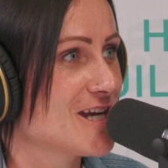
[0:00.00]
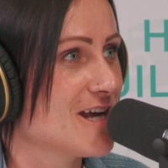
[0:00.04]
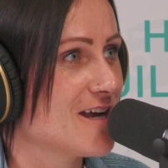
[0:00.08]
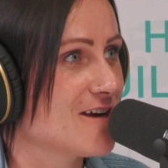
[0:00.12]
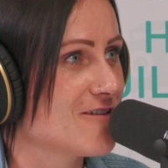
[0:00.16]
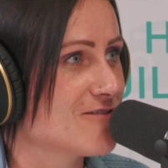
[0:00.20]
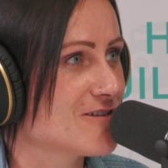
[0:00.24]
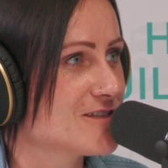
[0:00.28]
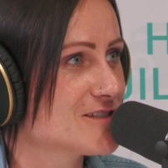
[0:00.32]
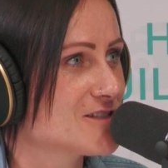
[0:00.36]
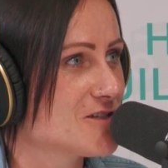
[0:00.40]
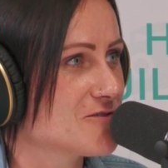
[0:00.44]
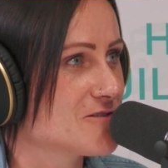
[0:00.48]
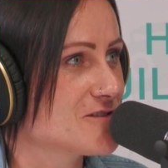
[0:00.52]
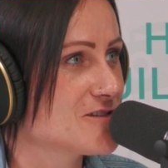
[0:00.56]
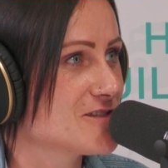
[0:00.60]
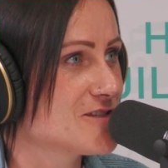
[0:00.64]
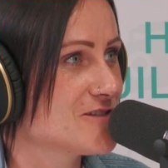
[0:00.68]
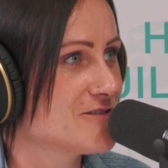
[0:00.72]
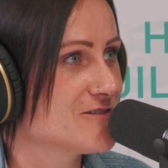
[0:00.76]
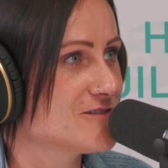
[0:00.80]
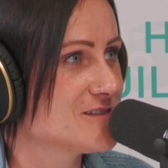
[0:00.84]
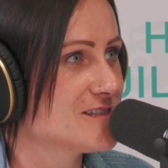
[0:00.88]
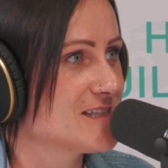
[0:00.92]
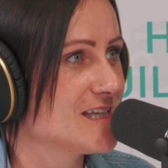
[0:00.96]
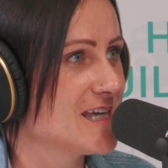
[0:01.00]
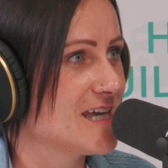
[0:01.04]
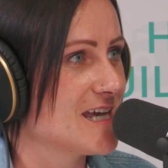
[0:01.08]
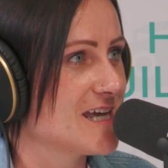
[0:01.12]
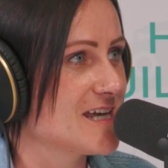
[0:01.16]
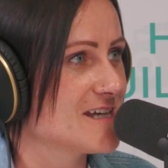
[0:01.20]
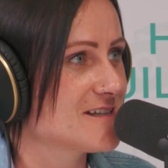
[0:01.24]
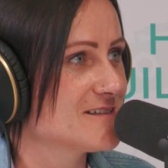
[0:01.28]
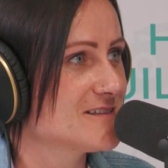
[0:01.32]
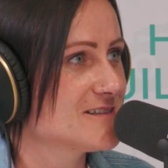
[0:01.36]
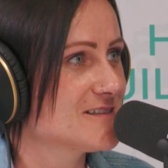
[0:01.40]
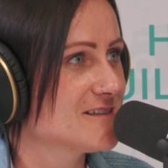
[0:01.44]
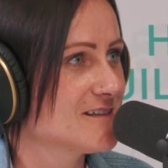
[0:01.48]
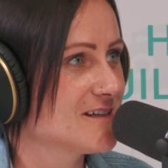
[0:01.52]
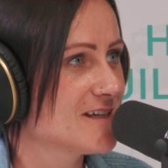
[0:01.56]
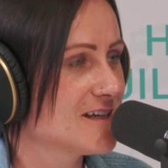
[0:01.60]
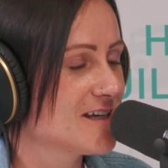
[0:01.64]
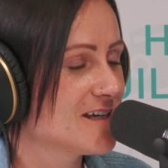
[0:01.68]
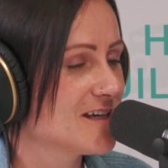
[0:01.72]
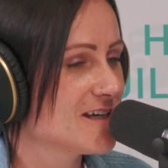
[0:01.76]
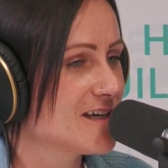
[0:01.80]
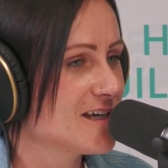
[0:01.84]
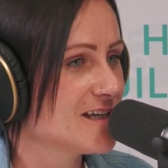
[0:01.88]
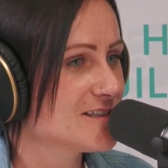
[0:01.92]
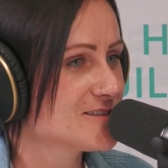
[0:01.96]
out because I was too scared.
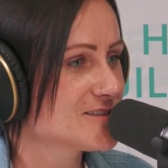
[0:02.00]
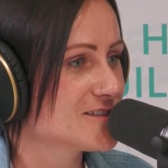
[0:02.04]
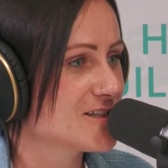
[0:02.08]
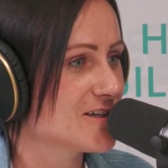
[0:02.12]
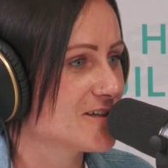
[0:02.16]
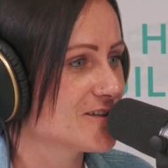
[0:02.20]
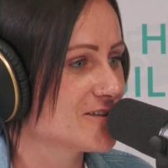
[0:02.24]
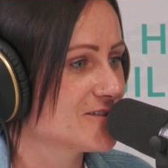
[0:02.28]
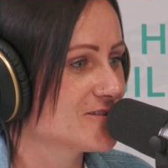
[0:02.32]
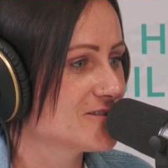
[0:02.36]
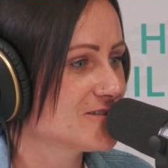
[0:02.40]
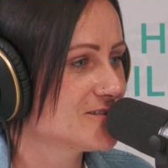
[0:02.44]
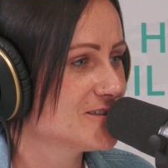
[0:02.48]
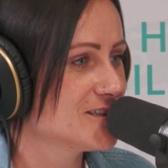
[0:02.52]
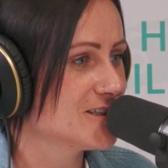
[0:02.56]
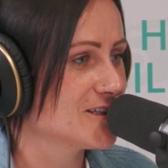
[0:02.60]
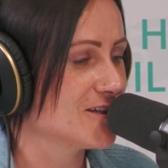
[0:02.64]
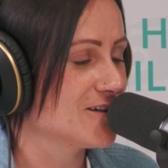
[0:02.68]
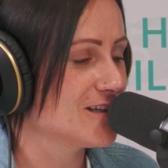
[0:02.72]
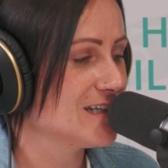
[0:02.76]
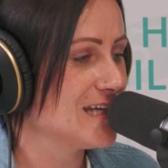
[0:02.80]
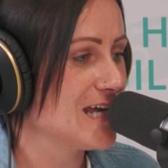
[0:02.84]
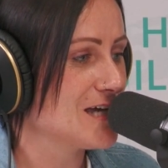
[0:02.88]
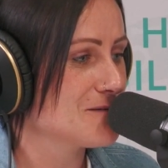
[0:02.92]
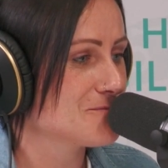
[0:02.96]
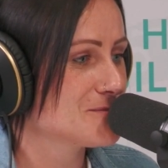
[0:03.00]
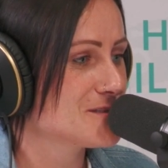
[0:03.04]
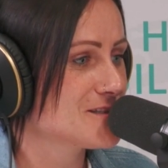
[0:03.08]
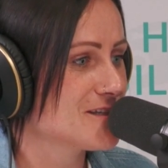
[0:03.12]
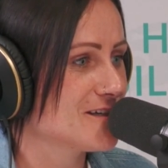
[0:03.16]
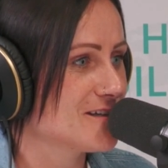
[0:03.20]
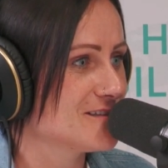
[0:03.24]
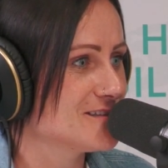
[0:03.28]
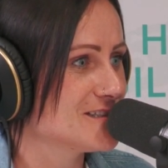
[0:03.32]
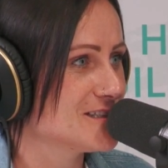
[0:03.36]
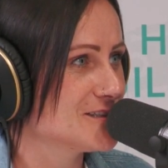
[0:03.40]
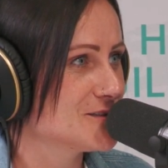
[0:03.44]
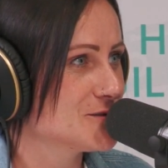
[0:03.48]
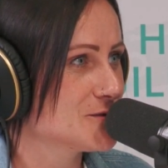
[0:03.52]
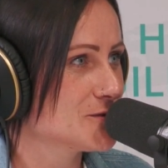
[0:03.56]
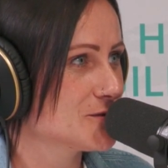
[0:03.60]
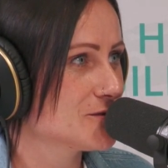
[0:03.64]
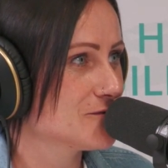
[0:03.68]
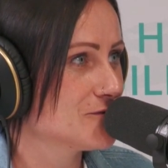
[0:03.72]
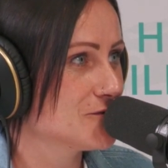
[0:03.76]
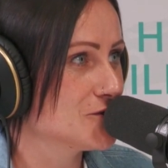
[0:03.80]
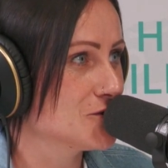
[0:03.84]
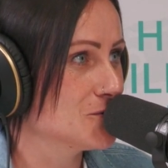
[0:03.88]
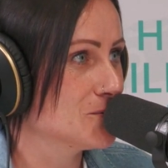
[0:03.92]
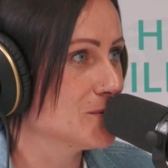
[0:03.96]
So, a lapse turned into a
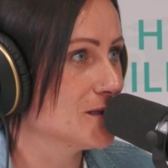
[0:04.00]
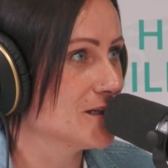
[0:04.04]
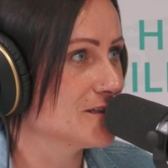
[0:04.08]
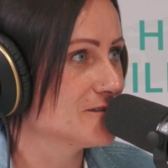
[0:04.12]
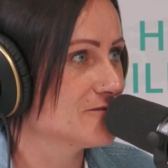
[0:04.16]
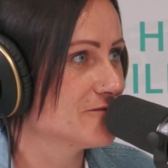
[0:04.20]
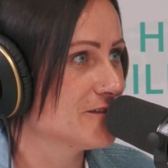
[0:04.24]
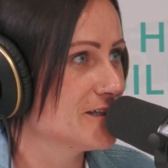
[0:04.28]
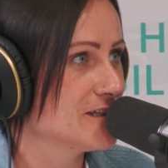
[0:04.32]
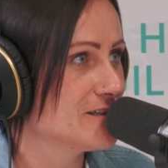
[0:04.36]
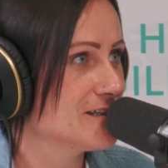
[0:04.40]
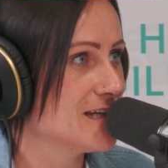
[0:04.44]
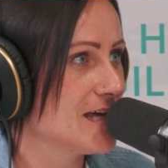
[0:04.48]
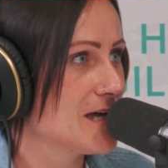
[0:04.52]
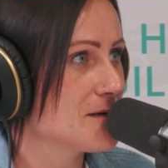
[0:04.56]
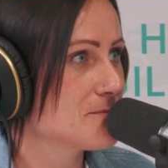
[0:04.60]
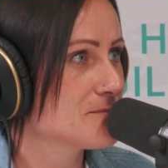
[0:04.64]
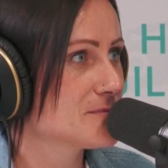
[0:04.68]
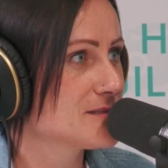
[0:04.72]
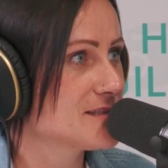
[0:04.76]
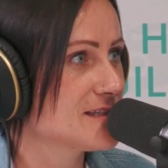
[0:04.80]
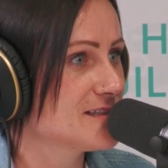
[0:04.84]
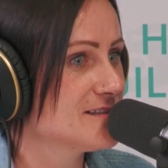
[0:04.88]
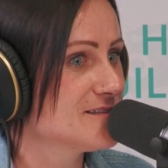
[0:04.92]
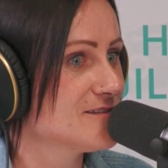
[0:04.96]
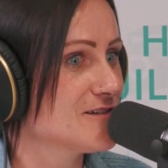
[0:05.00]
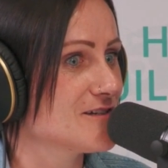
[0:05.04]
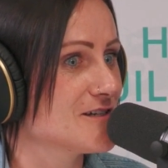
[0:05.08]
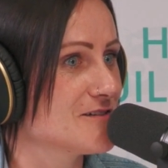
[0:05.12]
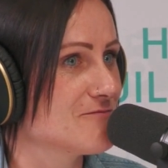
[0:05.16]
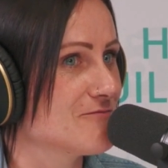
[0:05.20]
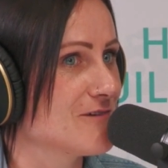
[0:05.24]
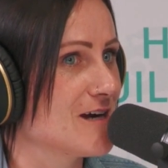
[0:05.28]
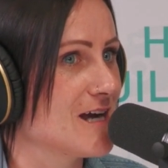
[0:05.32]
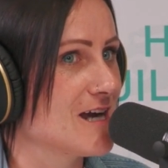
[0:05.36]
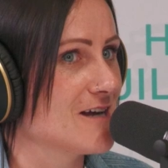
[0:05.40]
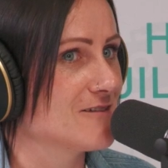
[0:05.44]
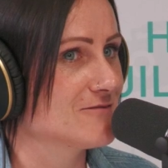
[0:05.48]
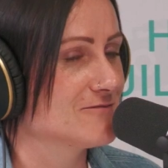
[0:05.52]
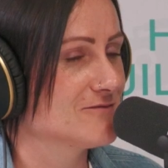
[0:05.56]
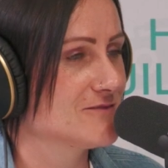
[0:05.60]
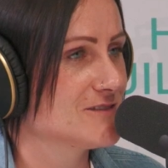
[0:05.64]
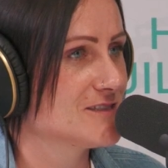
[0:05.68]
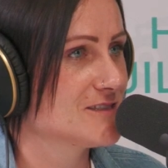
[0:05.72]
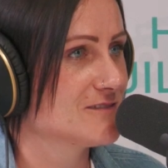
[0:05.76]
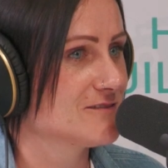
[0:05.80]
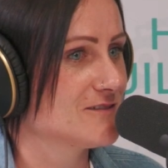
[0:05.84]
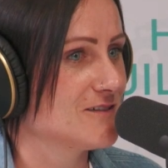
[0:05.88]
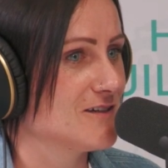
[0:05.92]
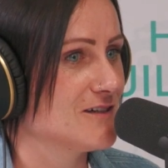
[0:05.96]
full-blown relapse. This time
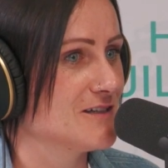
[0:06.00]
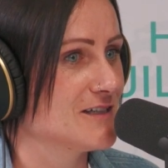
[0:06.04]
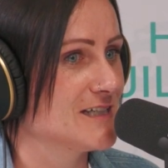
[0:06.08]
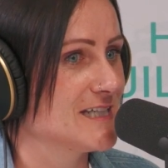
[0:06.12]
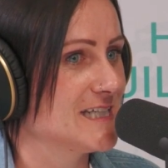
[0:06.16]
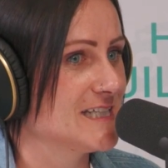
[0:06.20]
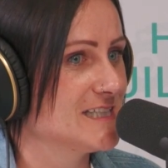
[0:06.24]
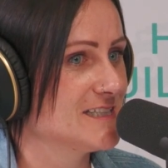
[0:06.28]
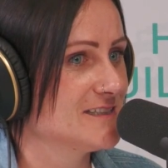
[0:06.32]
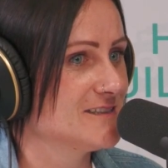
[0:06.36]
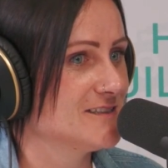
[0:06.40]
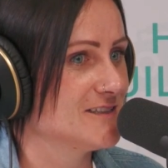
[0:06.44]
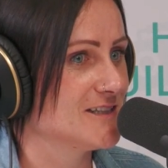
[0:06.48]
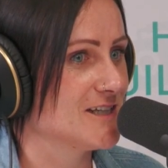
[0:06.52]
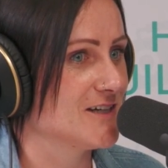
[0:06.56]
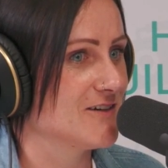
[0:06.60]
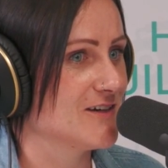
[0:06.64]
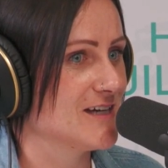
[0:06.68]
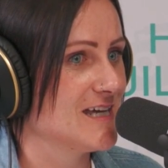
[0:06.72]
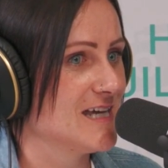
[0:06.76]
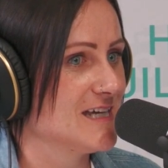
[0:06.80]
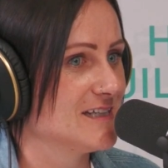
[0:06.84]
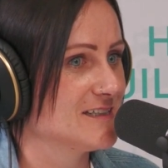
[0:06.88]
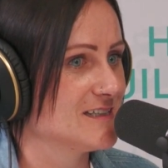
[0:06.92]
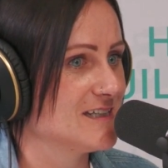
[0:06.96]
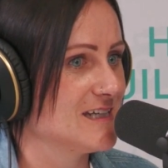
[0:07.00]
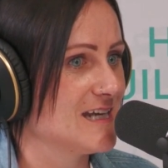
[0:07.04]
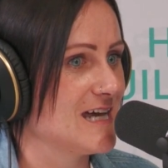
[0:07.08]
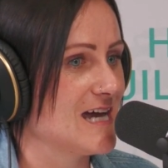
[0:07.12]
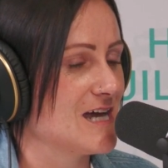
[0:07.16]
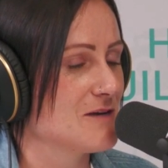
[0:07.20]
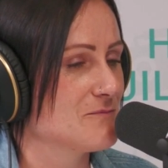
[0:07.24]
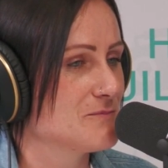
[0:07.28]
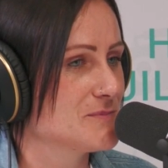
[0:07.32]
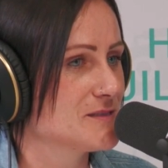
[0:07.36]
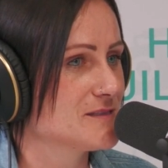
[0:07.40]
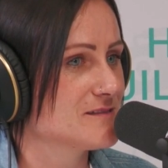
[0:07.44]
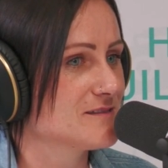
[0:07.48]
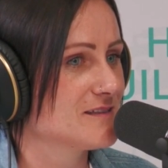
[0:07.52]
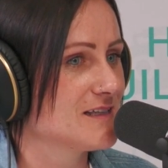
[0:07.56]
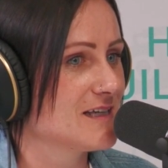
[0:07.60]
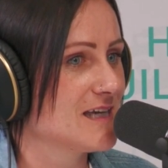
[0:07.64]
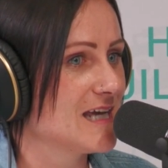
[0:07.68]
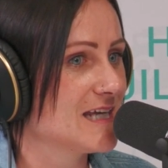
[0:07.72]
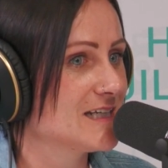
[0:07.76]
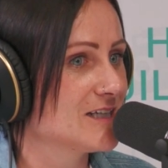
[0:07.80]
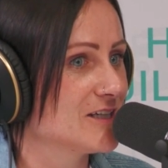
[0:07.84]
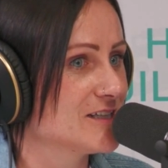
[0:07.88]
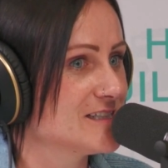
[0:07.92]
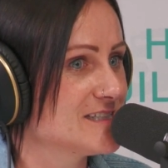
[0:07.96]
round, I had a lapse
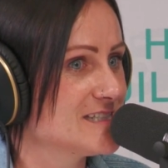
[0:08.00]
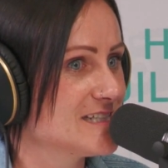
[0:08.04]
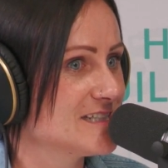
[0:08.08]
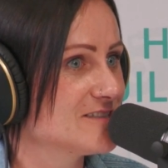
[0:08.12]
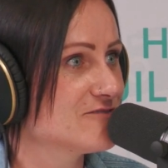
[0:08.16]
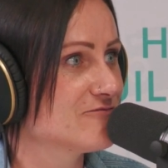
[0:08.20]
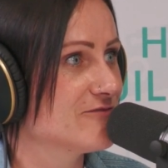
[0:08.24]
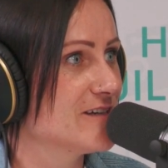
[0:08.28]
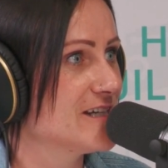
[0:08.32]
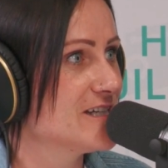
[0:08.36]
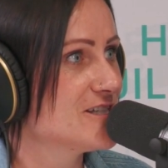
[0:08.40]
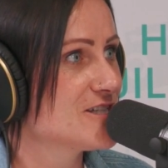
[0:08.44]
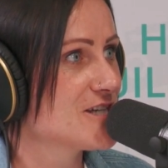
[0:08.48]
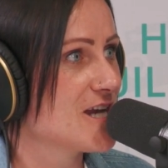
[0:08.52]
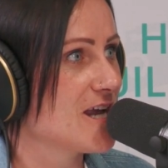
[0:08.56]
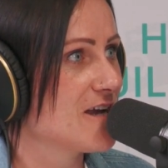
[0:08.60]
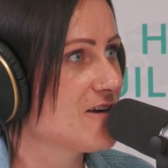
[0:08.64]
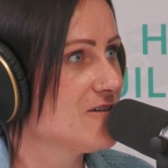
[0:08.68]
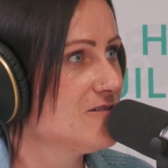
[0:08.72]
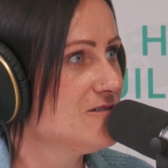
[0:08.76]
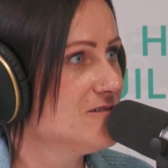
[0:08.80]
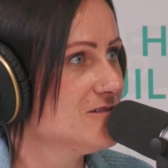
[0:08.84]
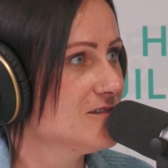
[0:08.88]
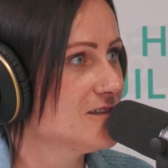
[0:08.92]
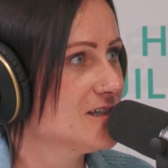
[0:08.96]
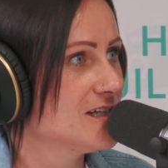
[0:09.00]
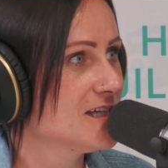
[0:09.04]
and I did reach out.